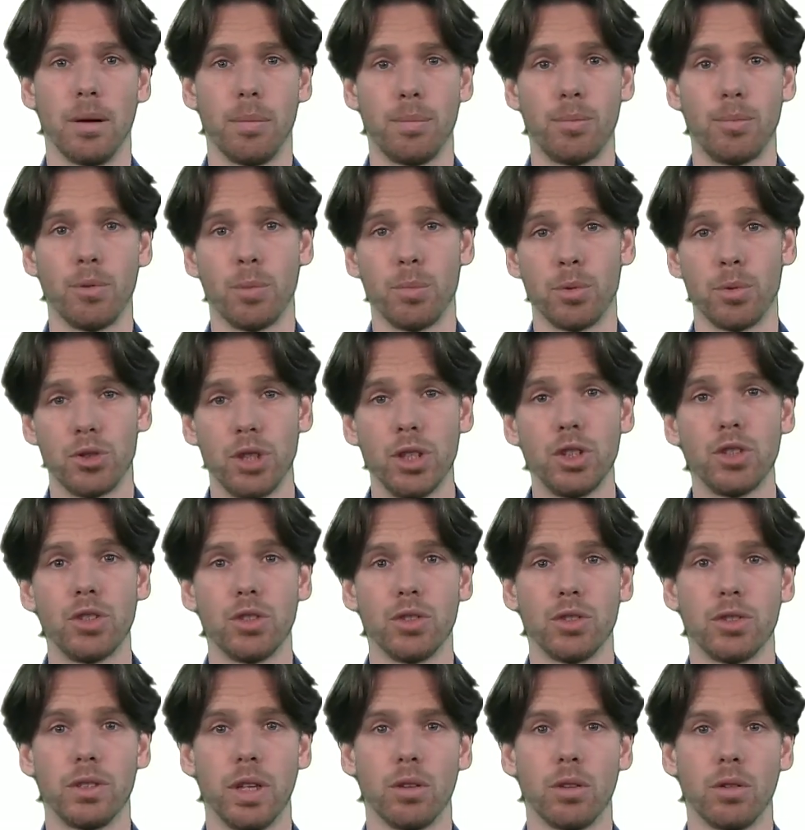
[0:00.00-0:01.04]

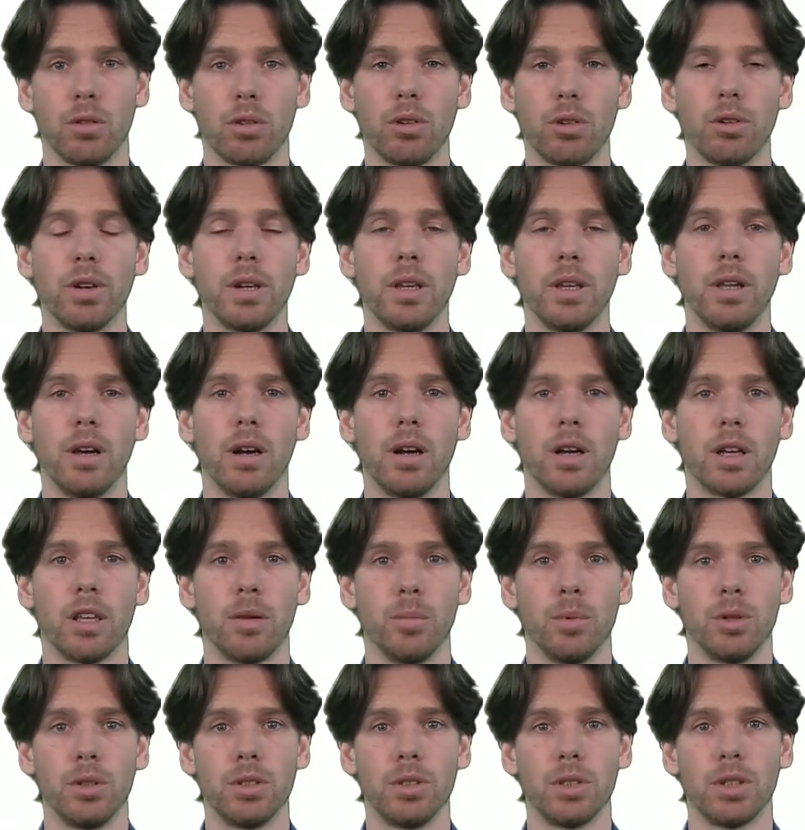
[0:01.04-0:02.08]
propositions that occur in the
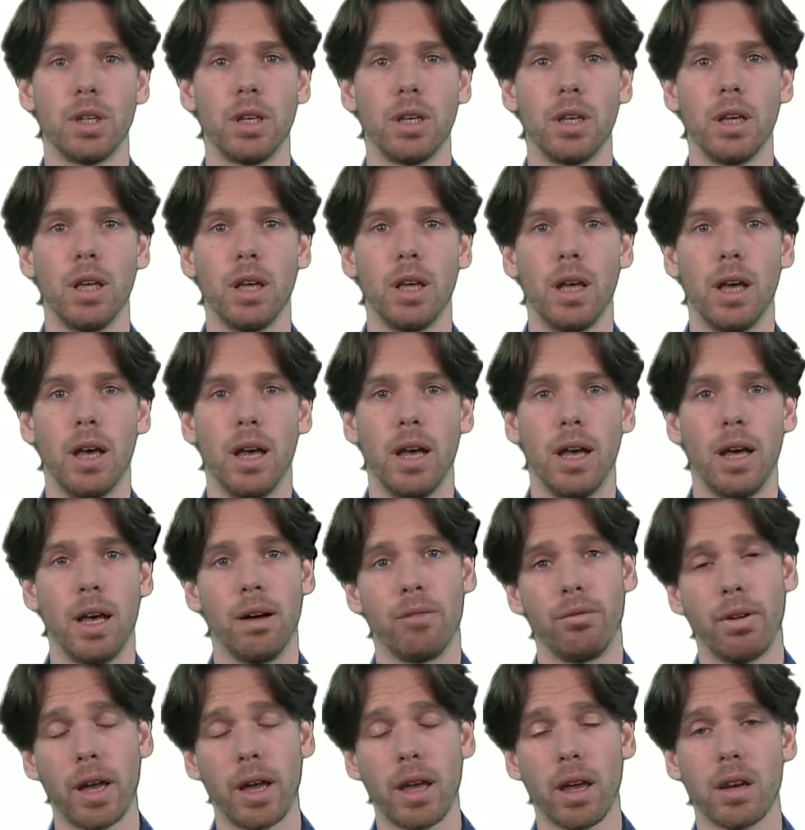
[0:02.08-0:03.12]
argument,
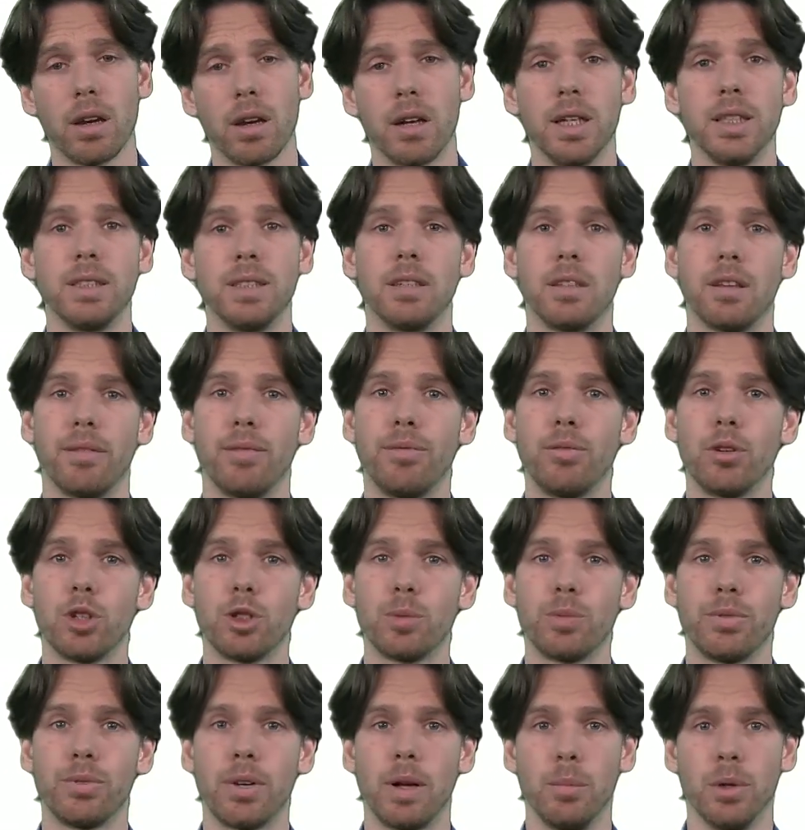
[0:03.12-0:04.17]
recognize that the
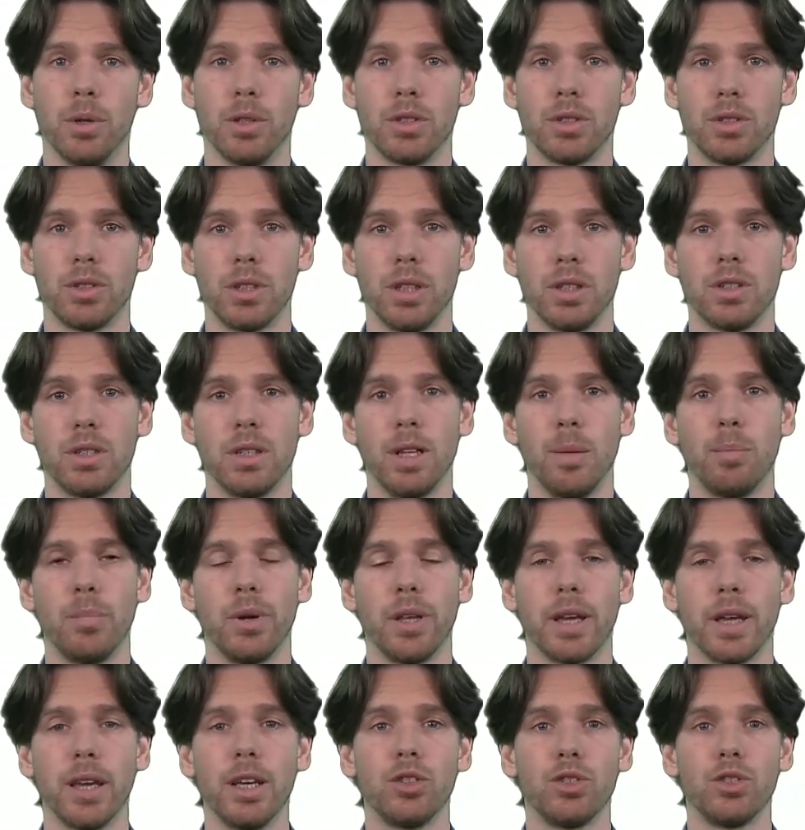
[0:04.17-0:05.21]
first premise is an
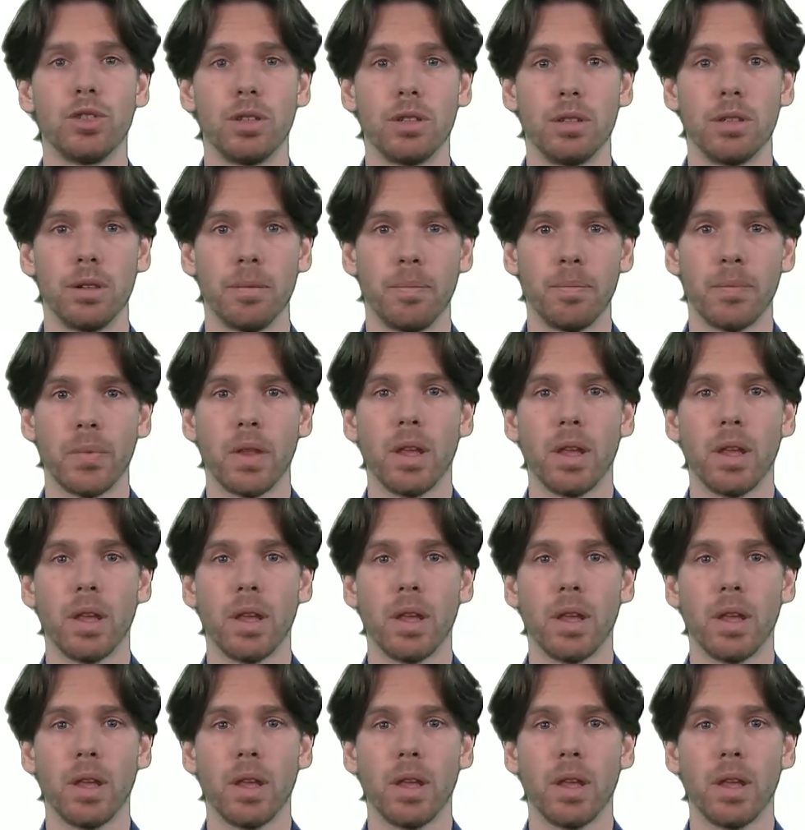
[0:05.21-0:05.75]
implication,